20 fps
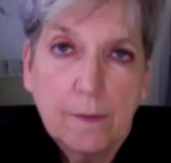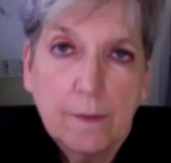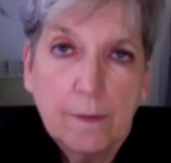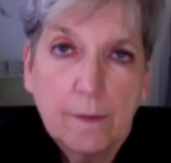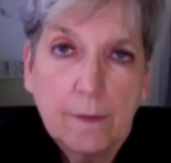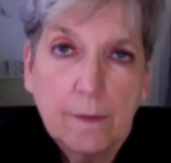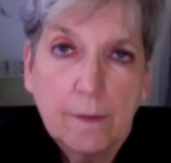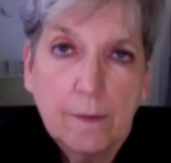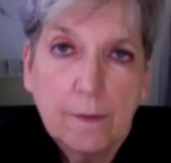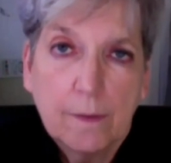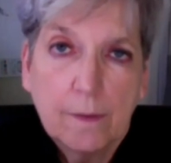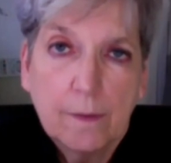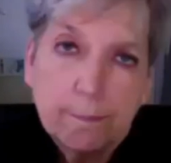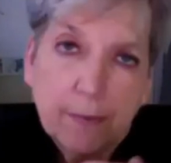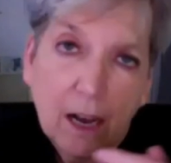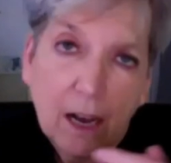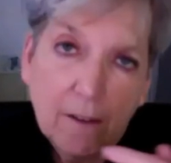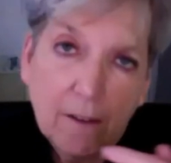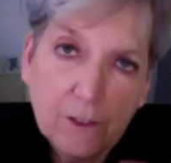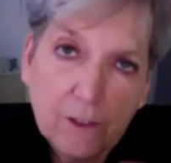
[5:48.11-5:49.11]
Over
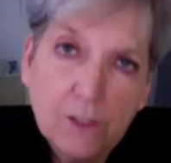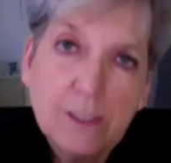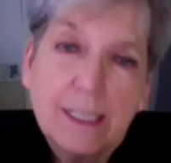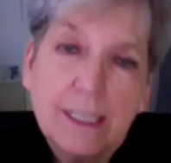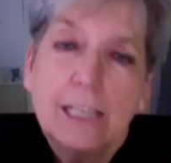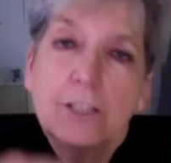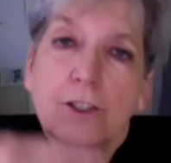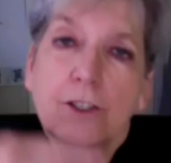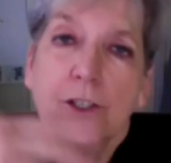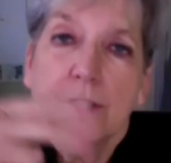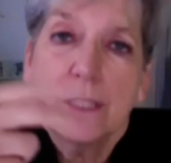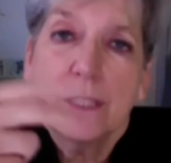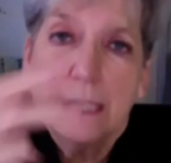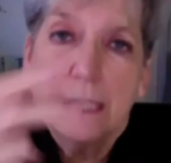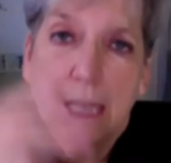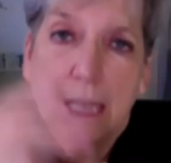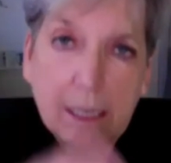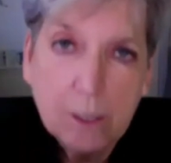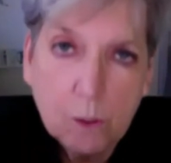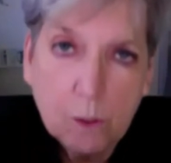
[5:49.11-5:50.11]
the
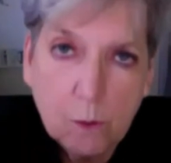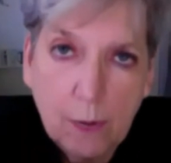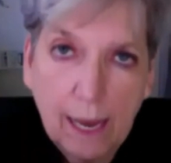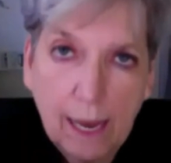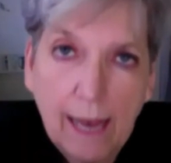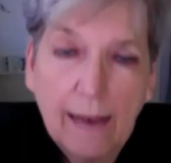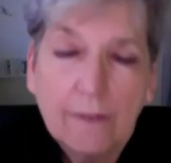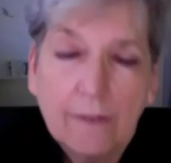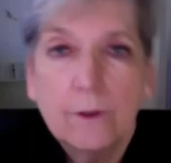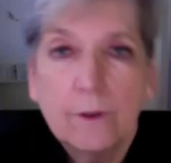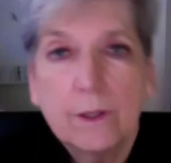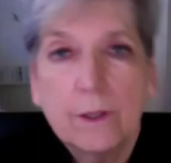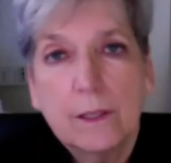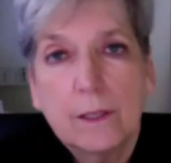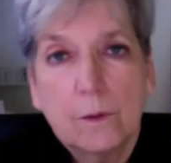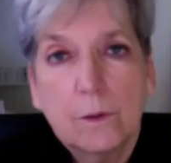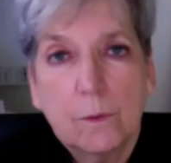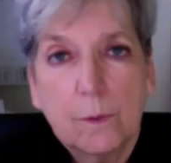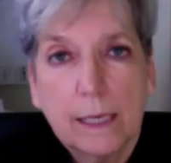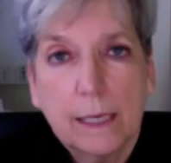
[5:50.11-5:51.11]
conversations that you have
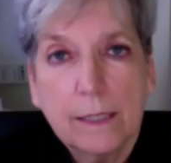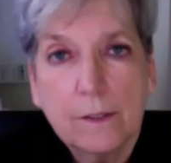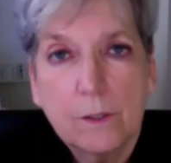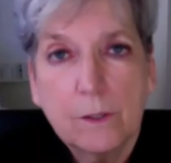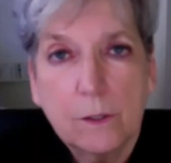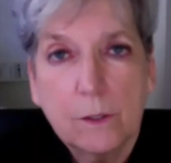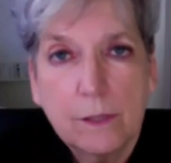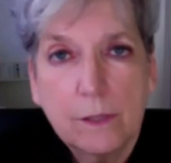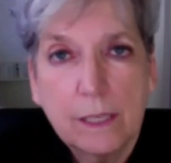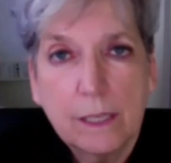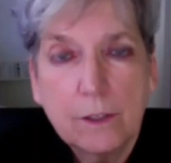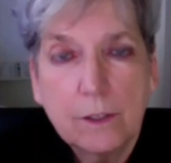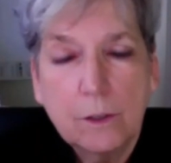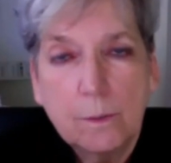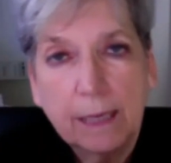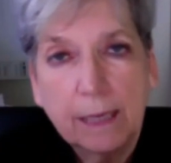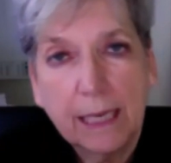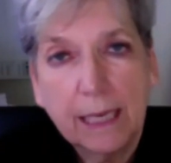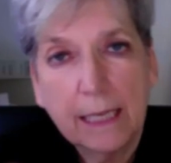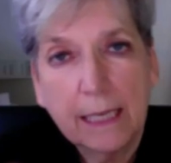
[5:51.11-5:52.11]
with the director, then
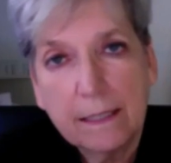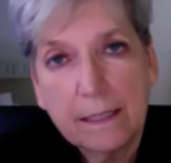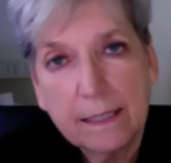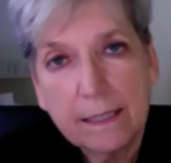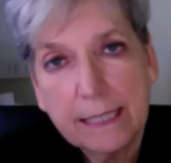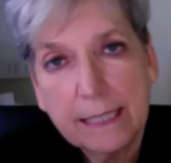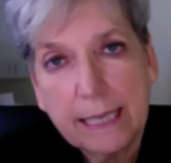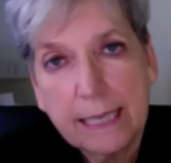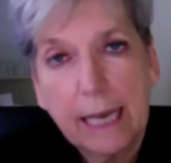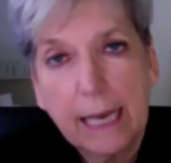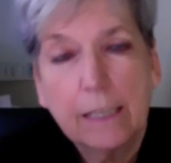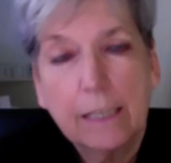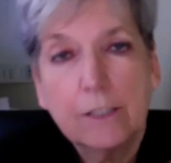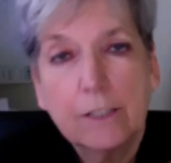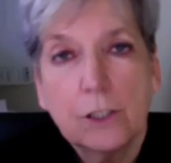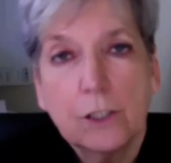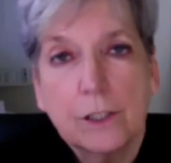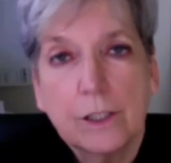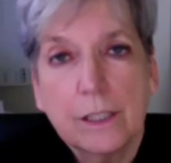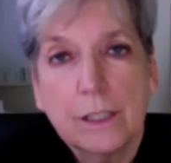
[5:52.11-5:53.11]
you begin to
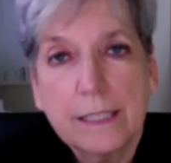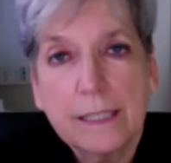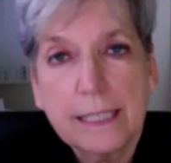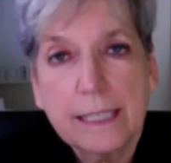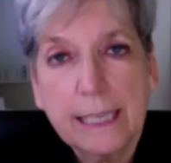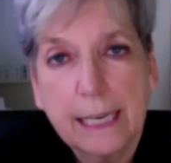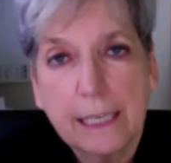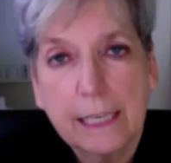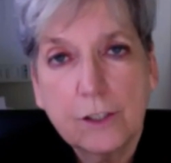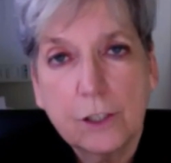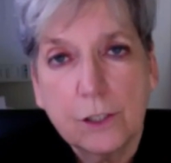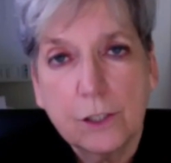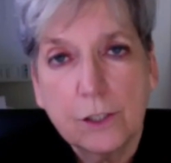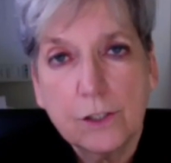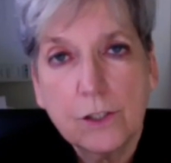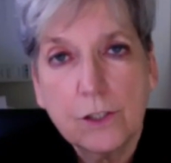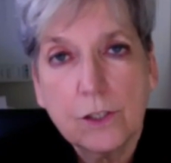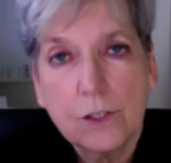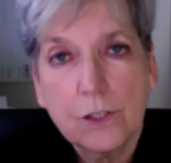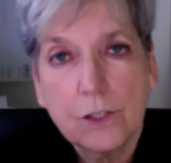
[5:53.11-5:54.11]
sketch, and the
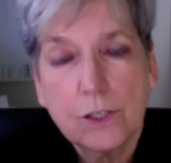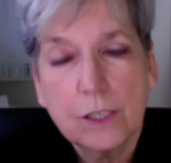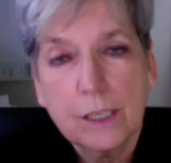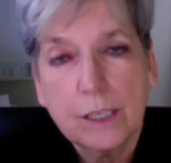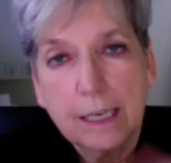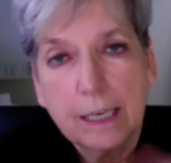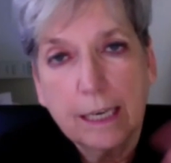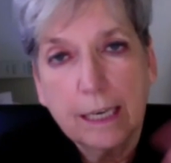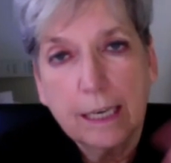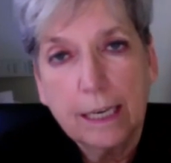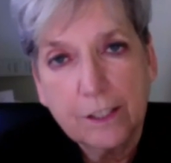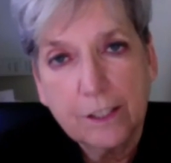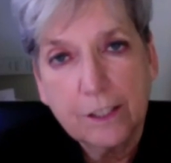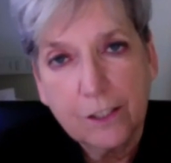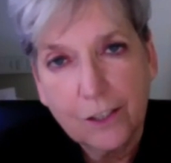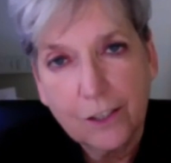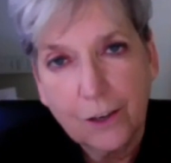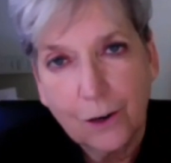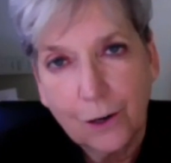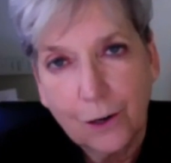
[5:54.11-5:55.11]
sketches
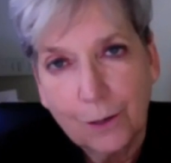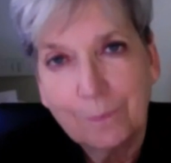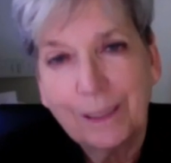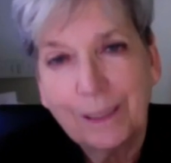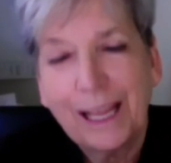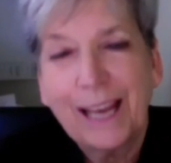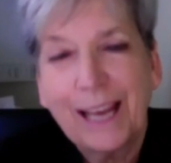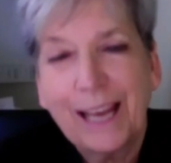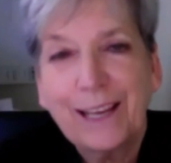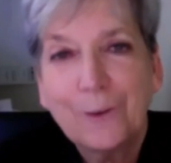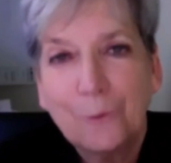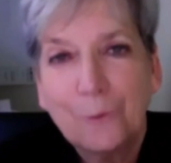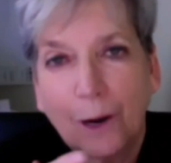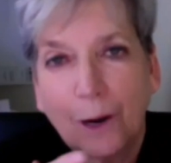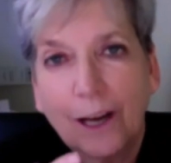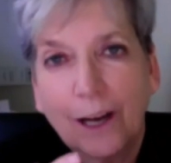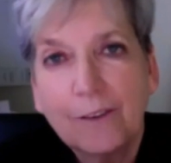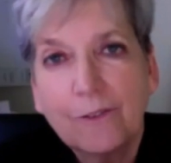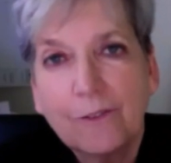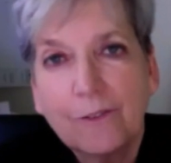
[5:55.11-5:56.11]
start black and
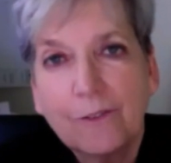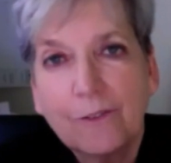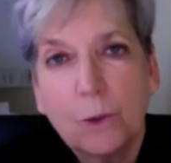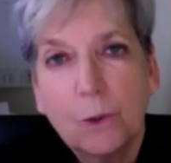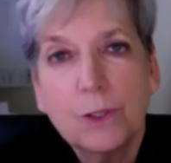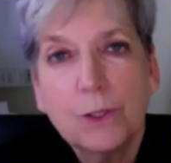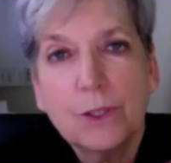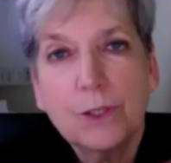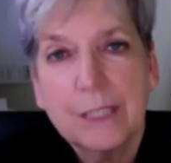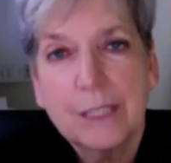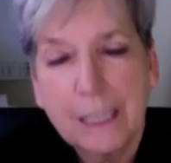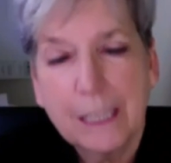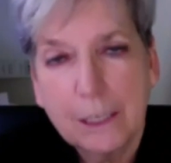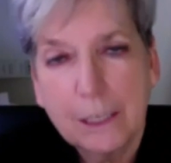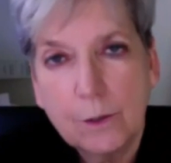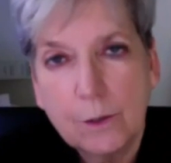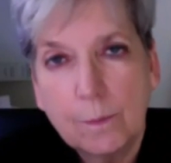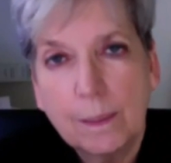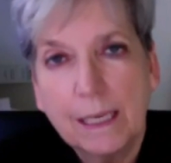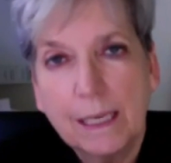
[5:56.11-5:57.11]
white, of course, and then
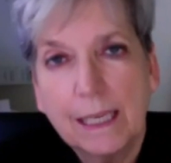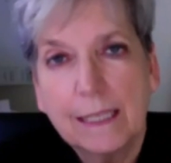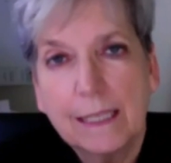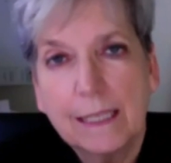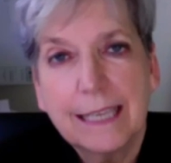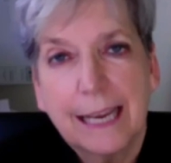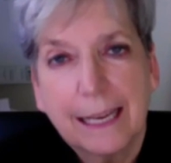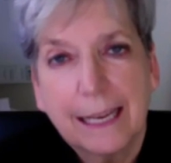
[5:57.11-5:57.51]
you begin to add